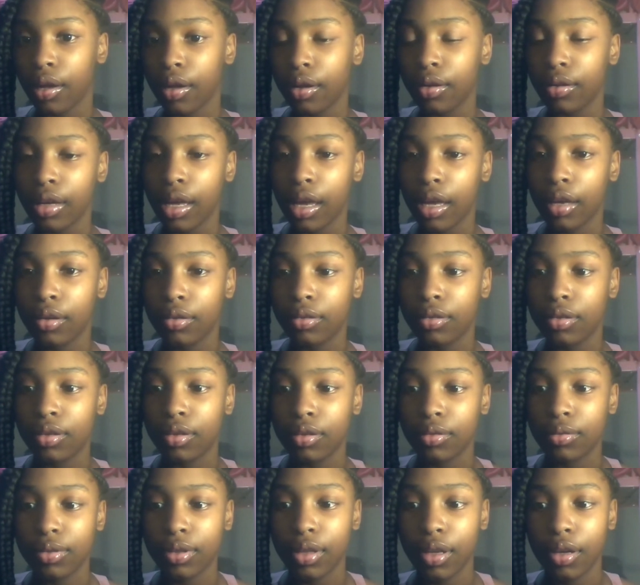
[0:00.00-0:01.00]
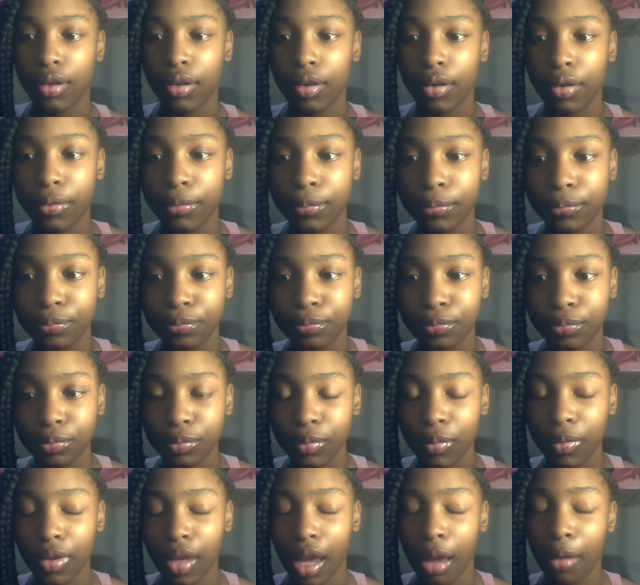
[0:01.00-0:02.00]
Okay, YouTube, so
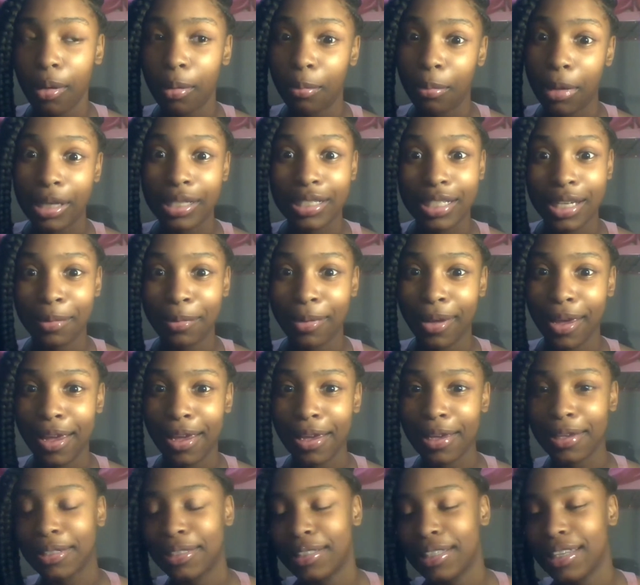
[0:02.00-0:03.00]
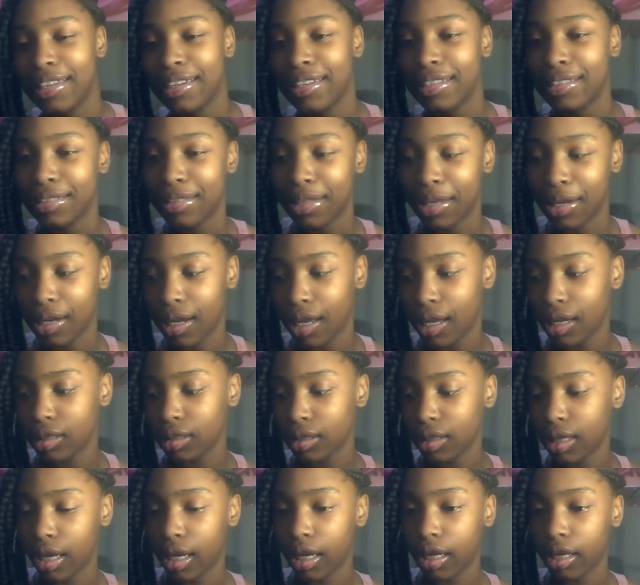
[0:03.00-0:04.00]
I'm at my Jae Baes. It is the
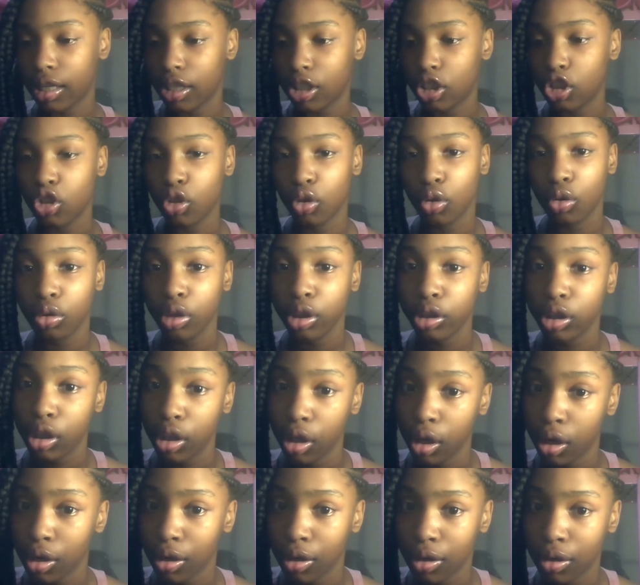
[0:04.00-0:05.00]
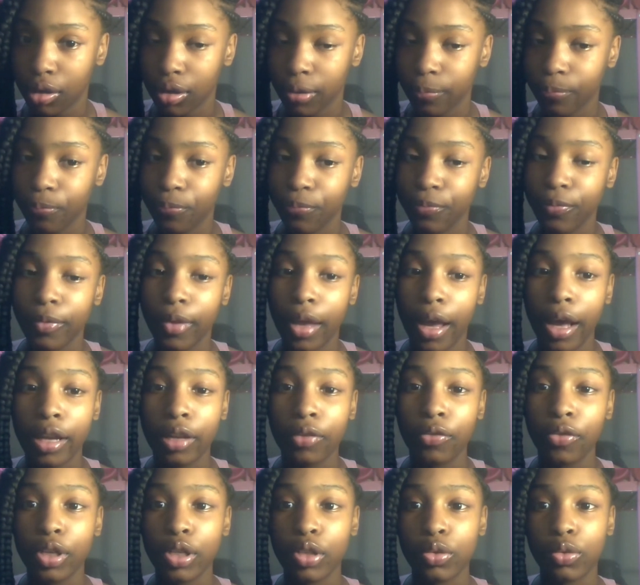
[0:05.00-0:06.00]
next day. It is June the 3rd. I
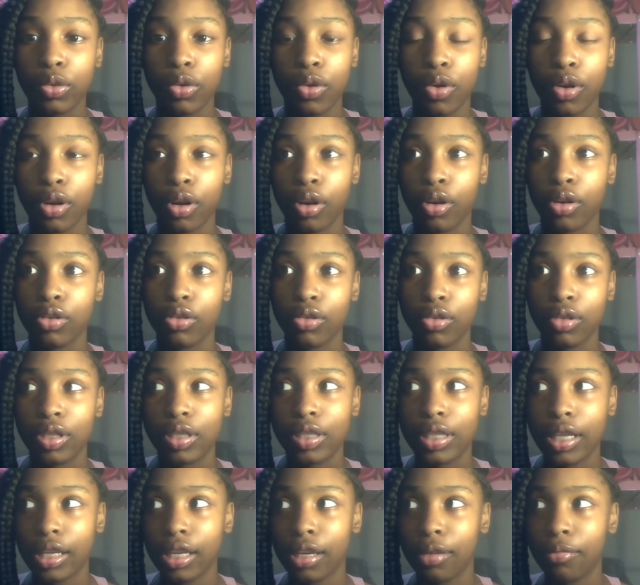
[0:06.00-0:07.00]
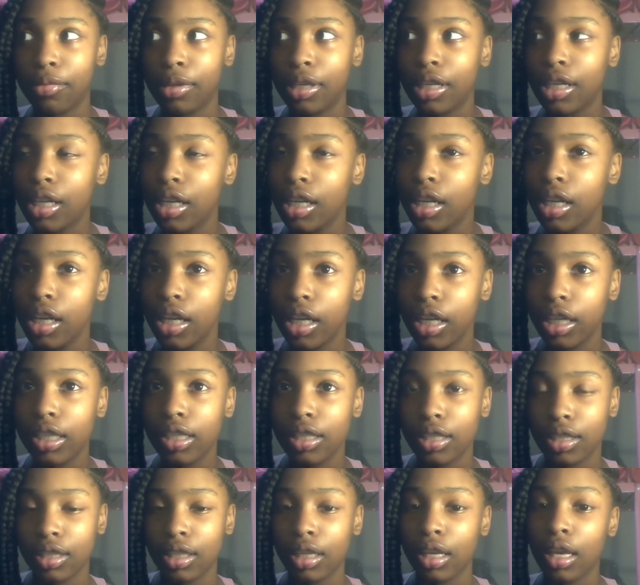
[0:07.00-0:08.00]
didn't finish recording on June the 2nd
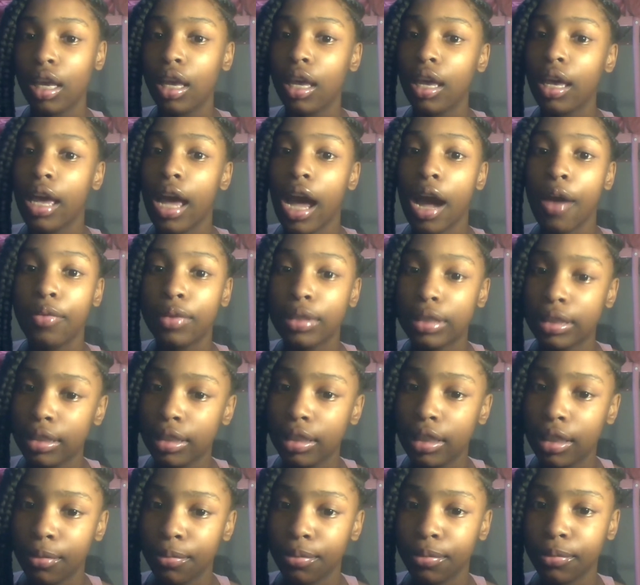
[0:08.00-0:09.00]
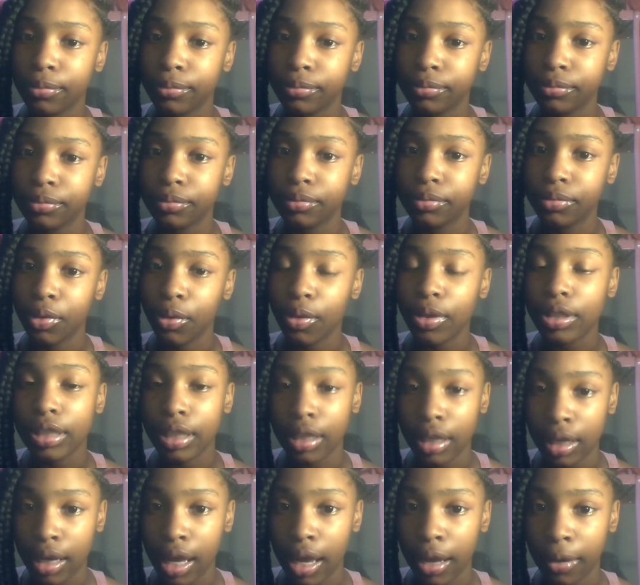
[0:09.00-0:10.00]
because I was asleep the
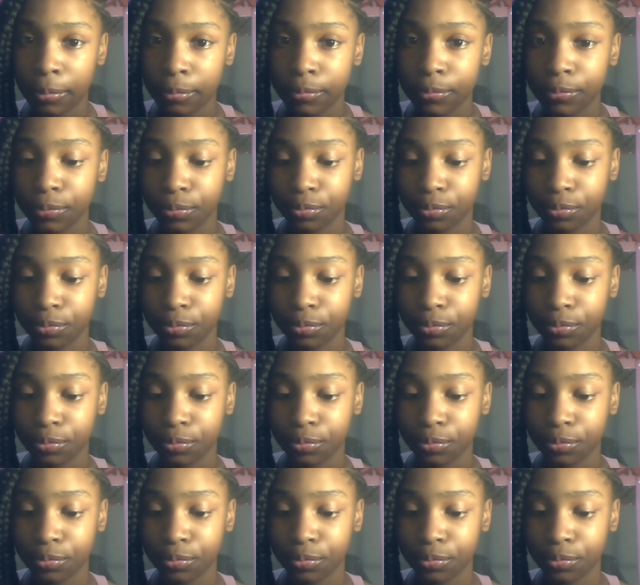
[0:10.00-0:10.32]
rest of the day.